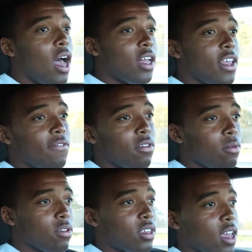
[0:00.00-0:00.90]
I definitely
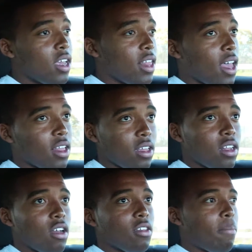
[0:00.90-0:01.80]
will say that, you
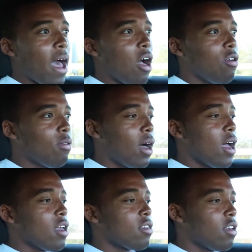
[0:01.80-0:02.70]
know, the
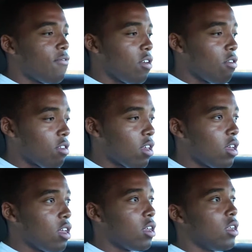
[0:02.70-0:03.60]
power-wise, it feels
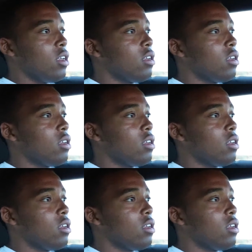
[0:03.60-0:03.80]
good.